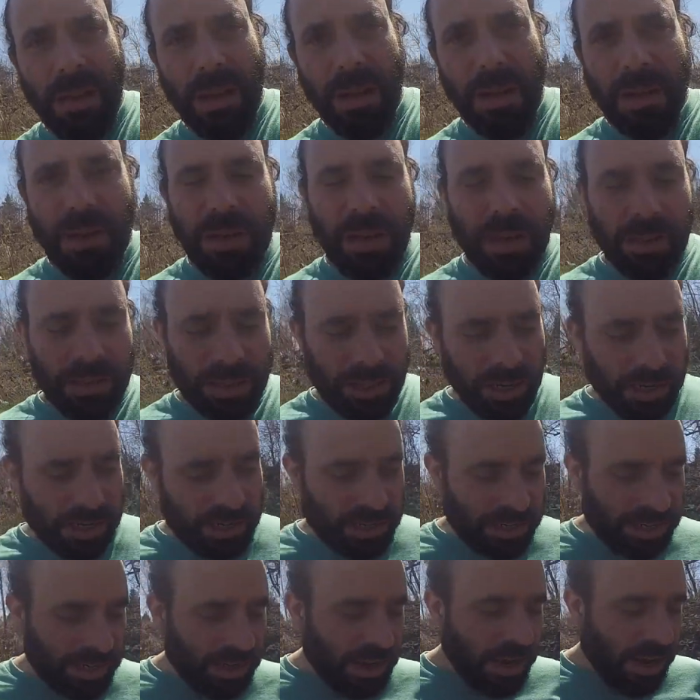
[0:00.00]
Okay, it
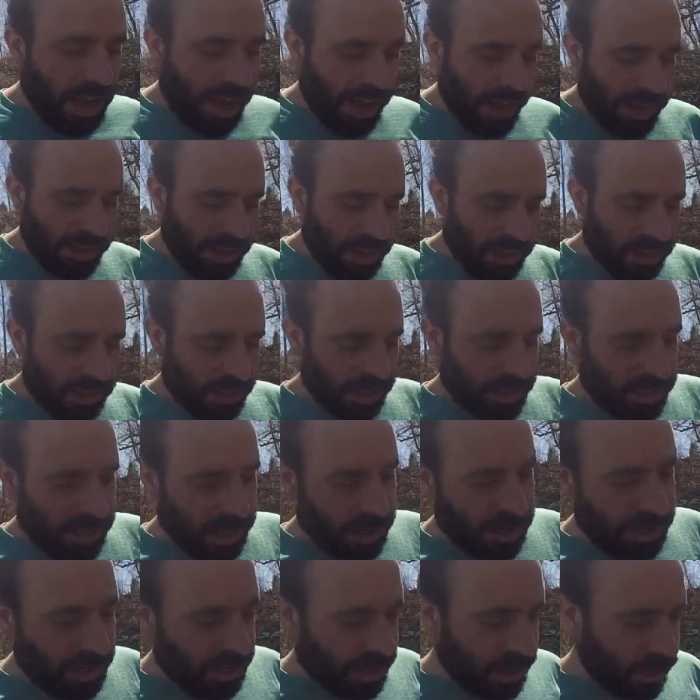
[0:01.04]
says... I thought it
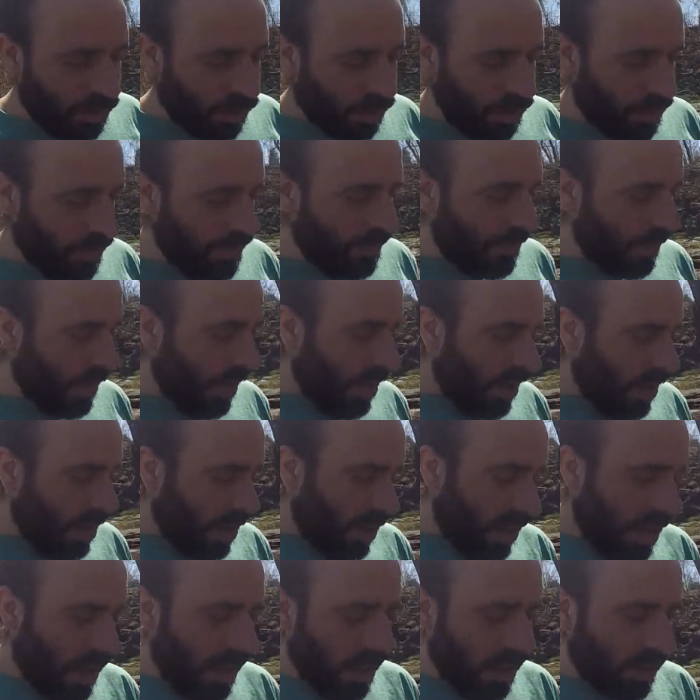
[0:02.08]
says 0.
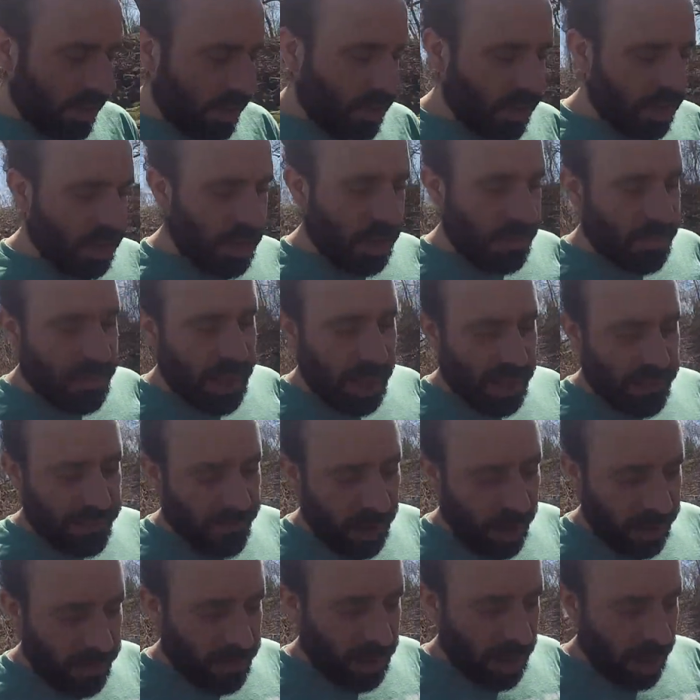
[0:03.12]
Yeah, it's to keep that
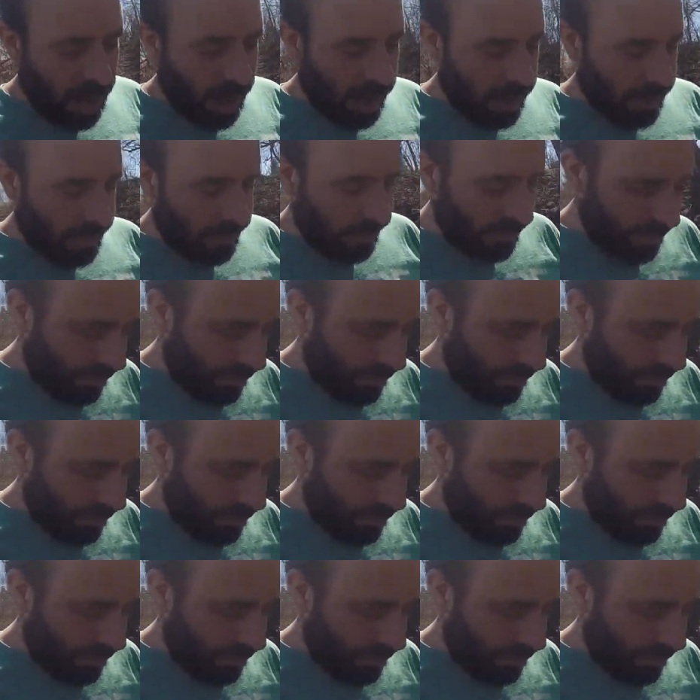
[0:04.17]
vibe alive,